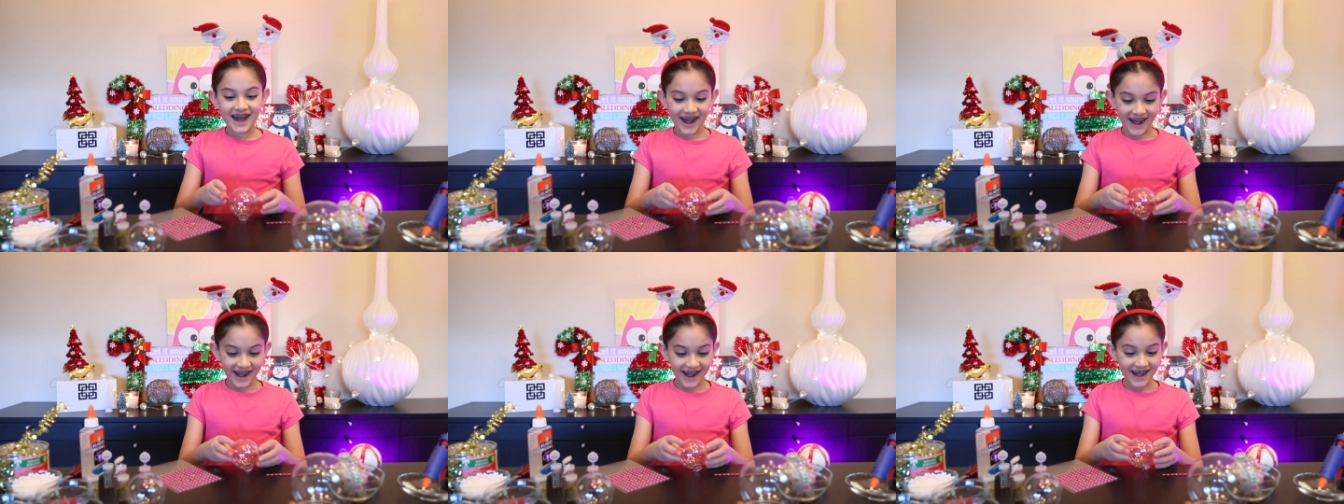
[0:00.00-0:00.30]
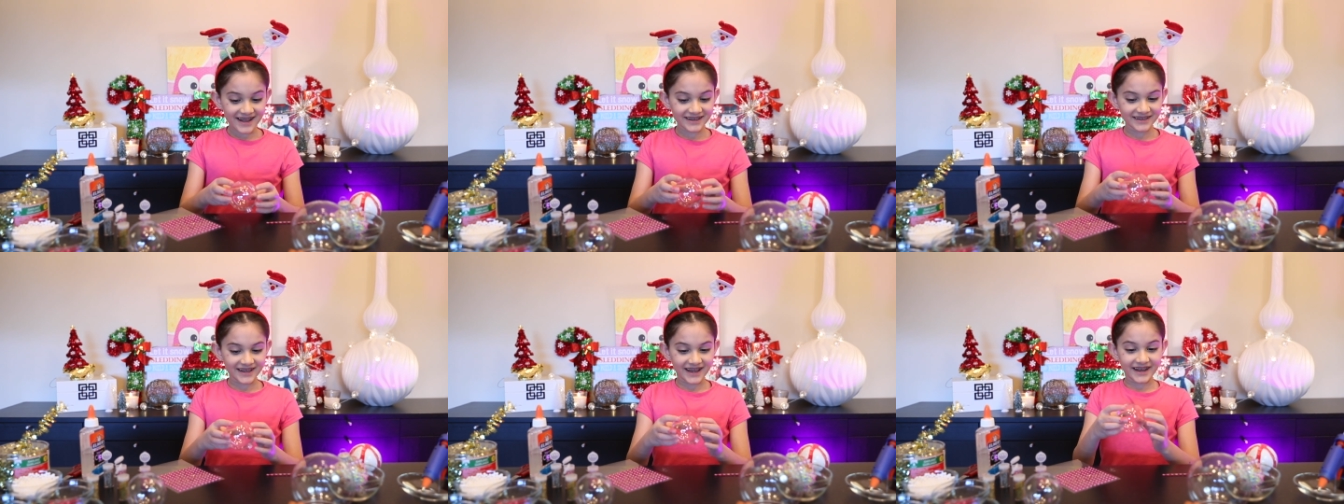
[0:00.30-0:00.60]

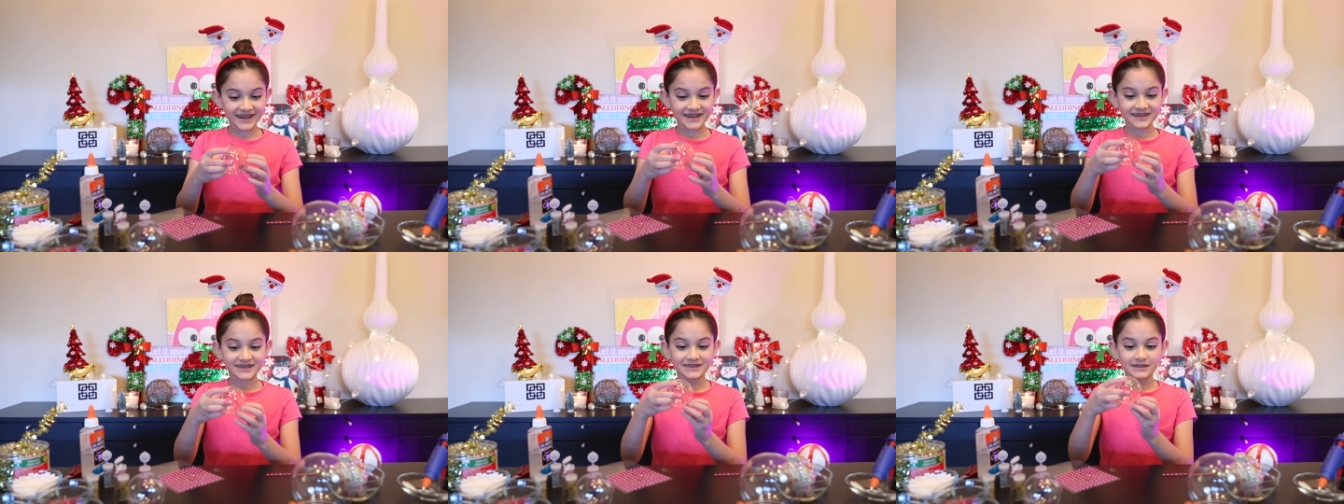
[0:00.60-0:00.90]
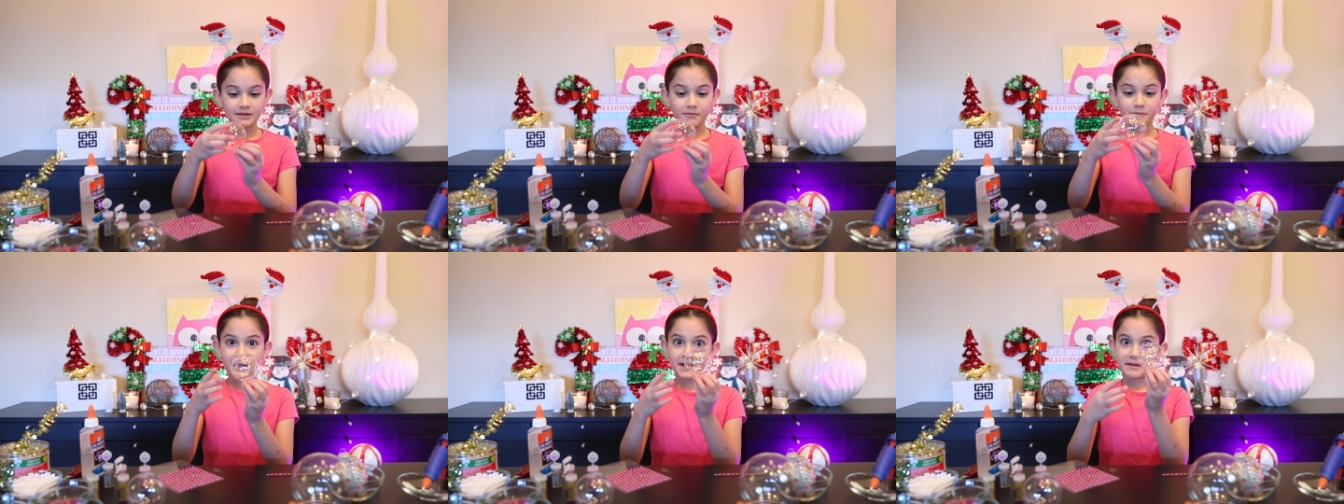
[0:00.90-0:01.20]
I like
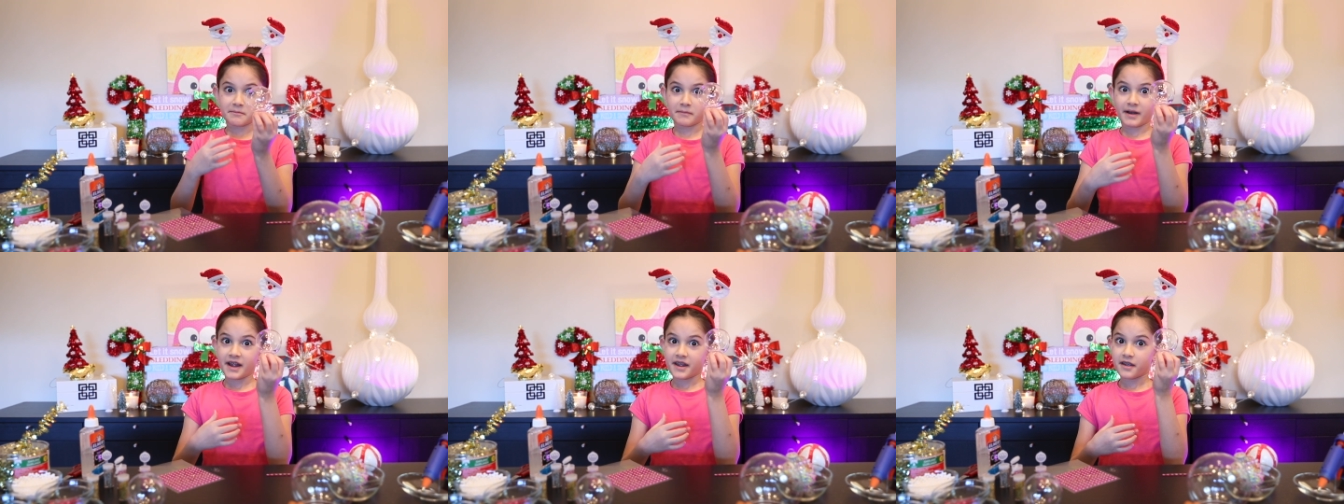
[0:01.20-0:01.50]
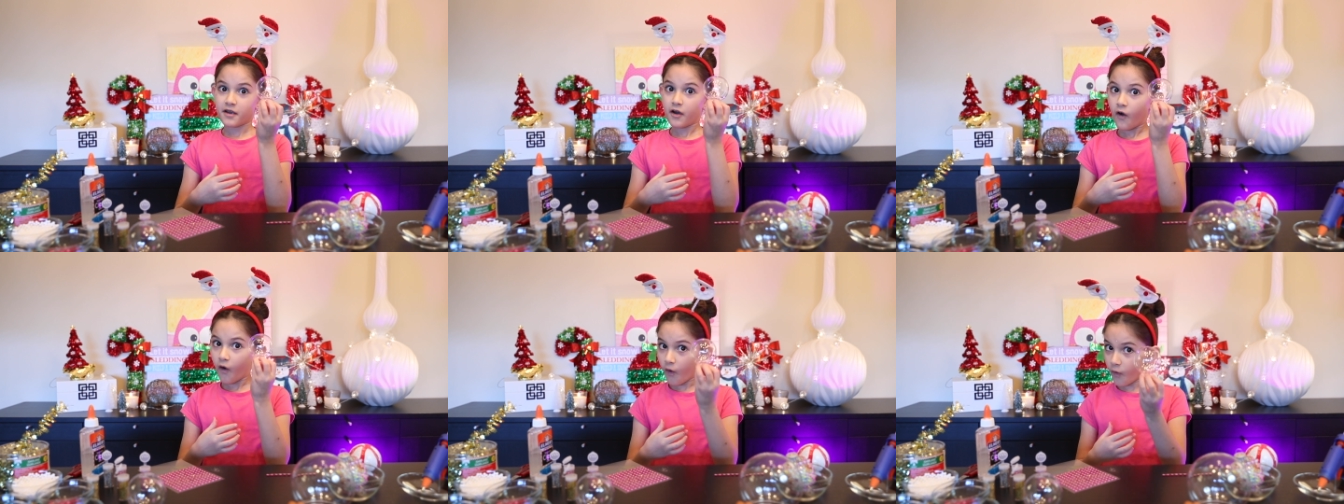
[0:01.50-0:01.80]
to make my
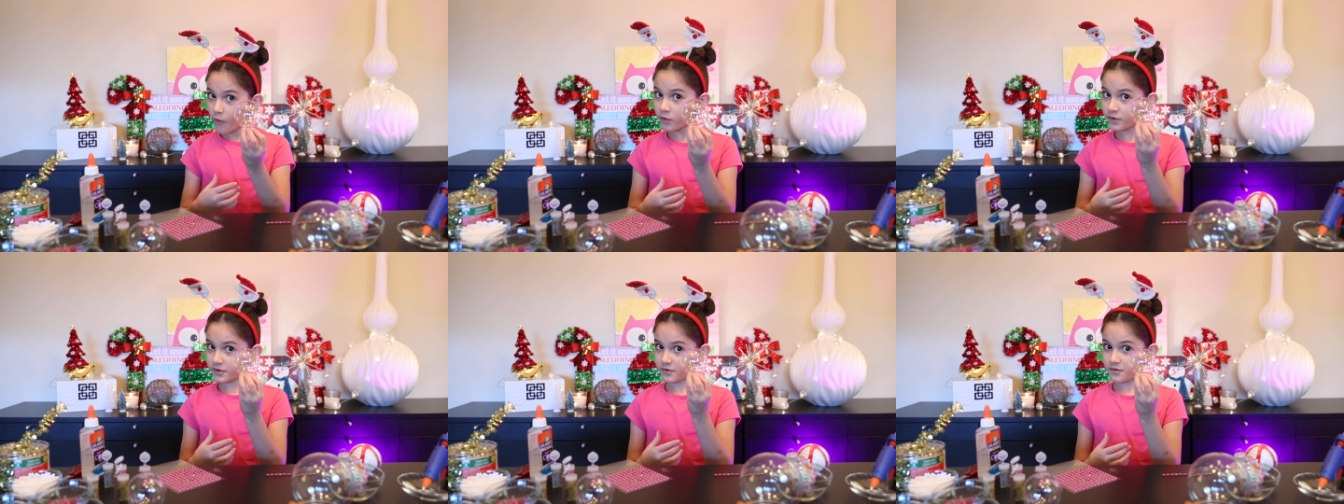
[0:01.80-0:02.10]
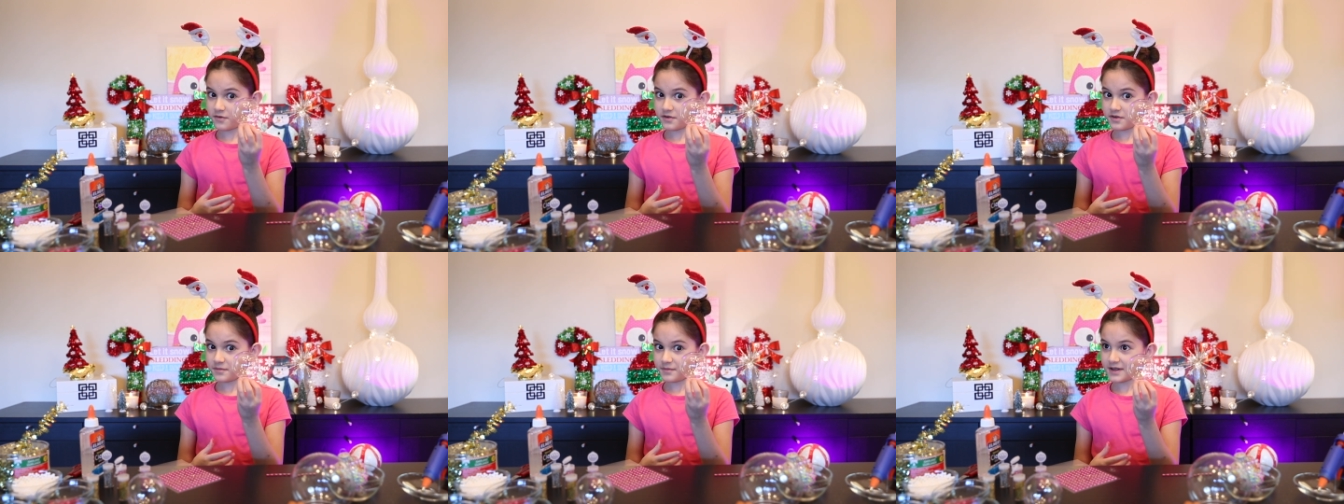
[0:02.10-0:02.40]
own
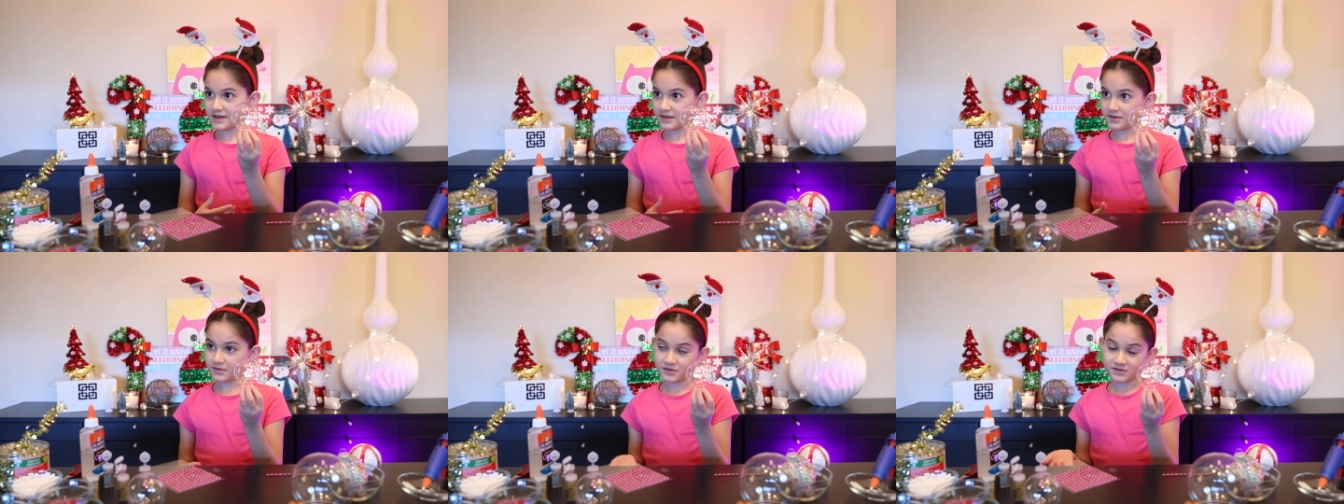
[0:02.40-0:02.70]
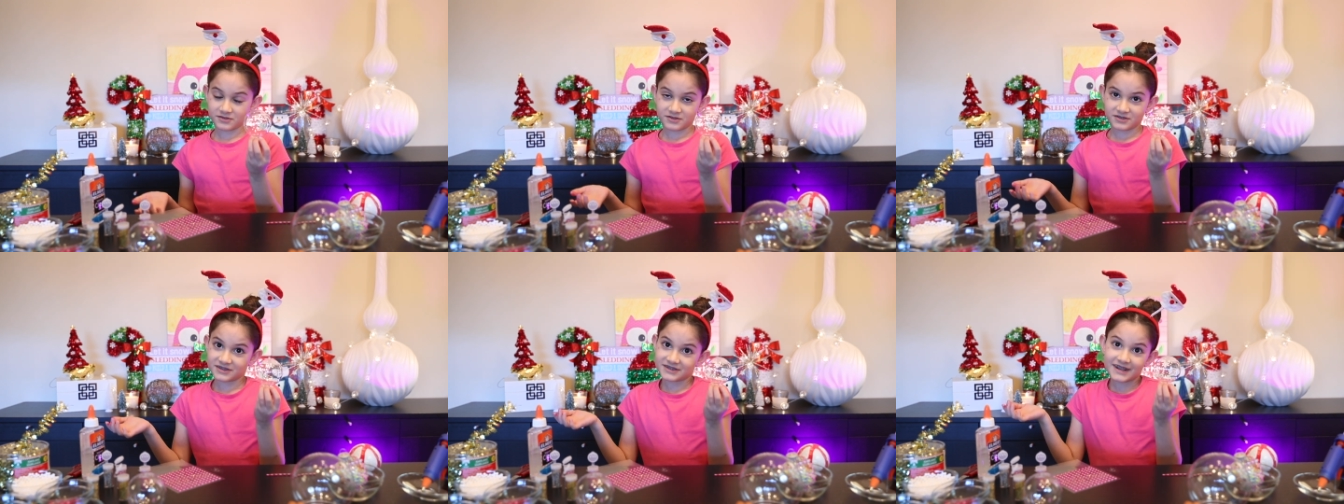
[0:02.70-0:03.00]
ornaments
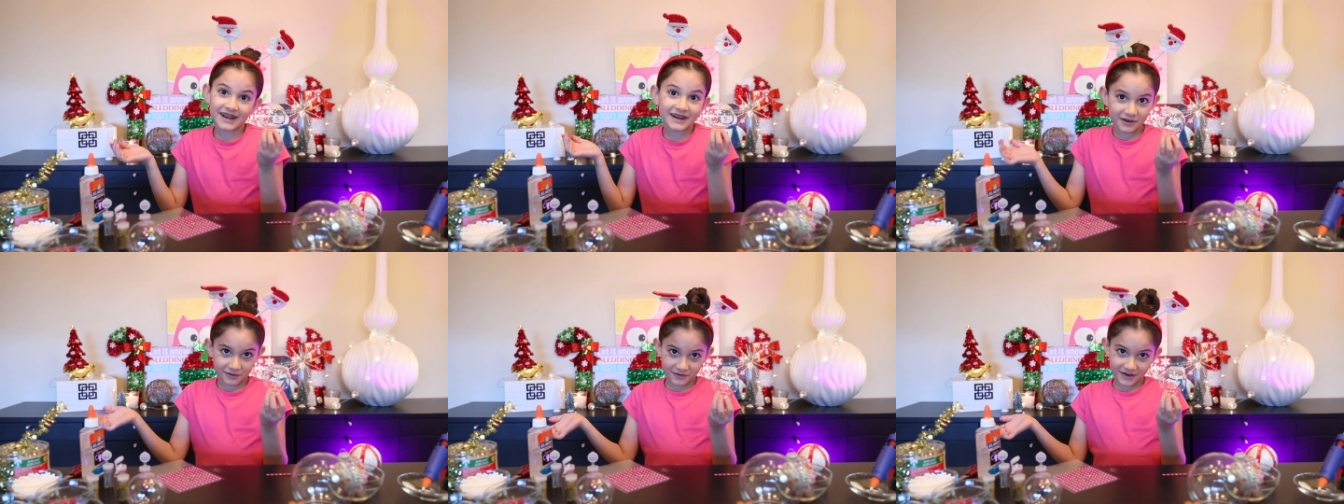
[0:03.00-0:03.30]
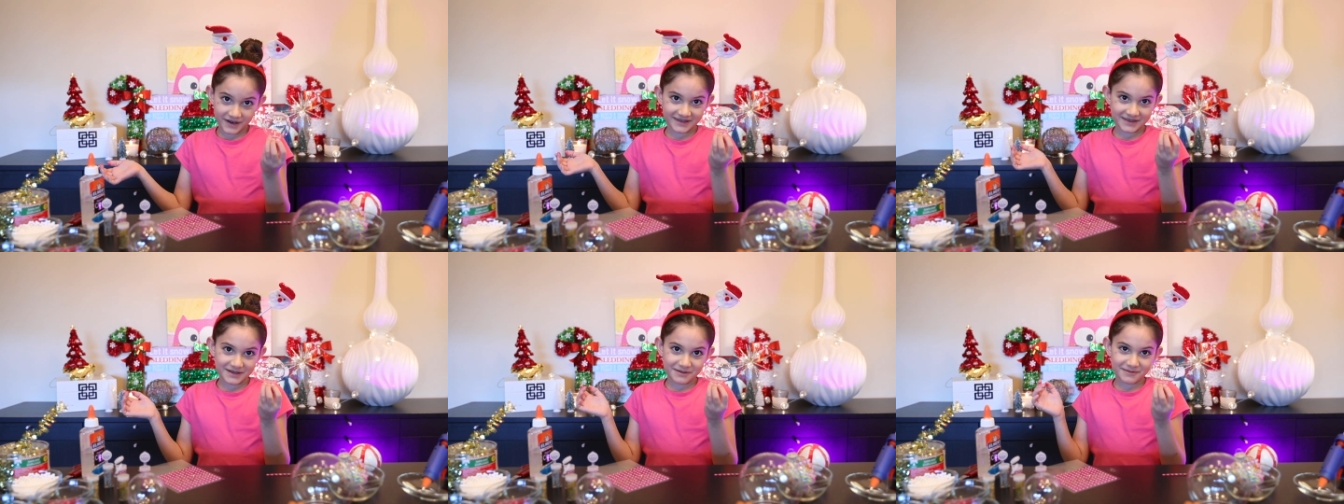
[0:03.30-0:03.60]
or
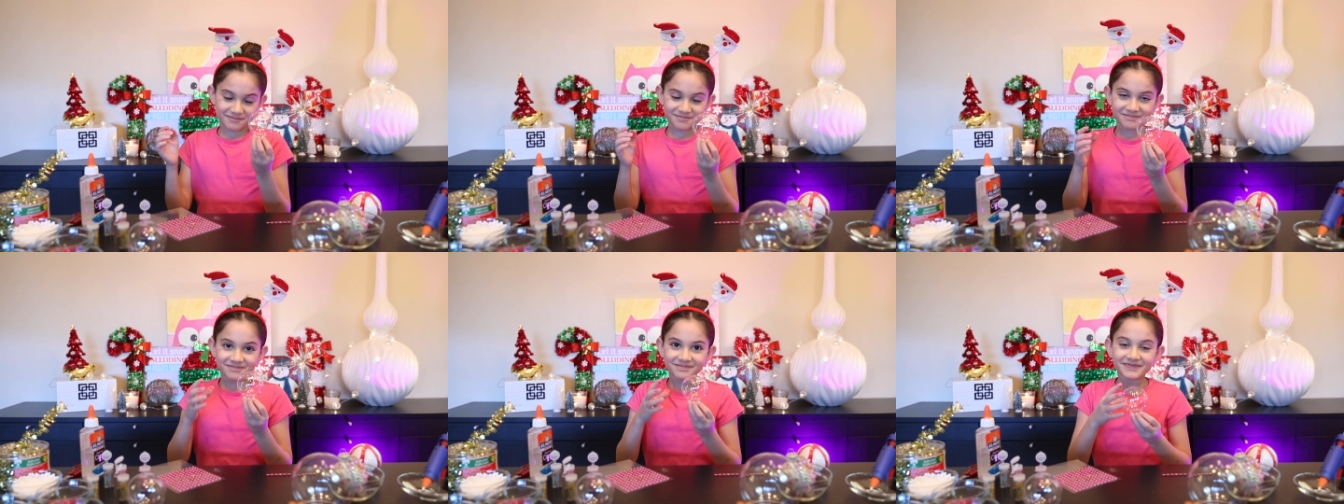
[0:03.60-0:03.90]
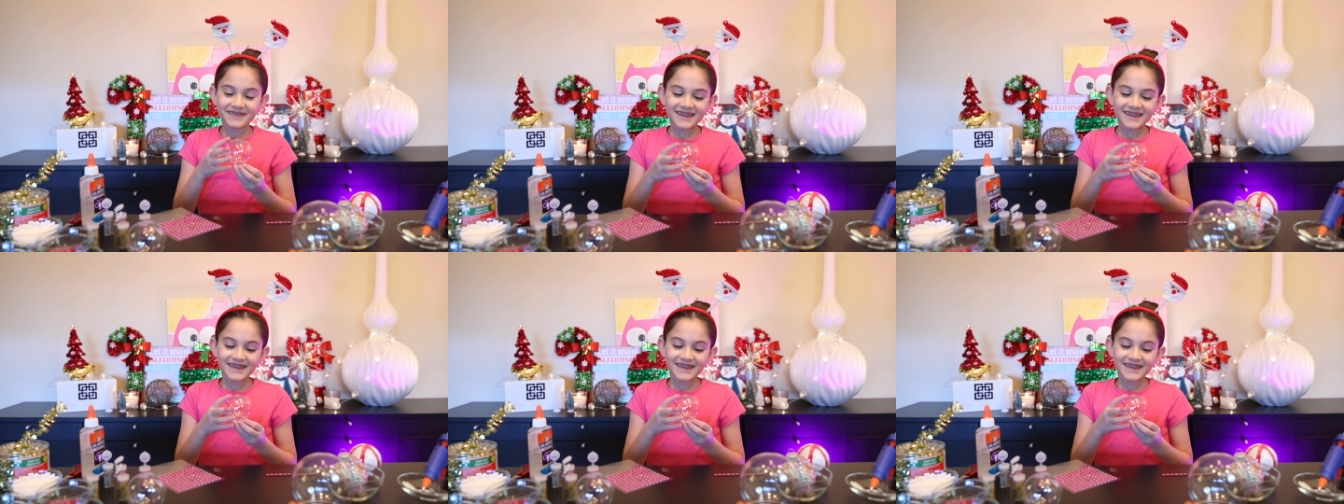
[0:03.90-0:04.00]
decorate them.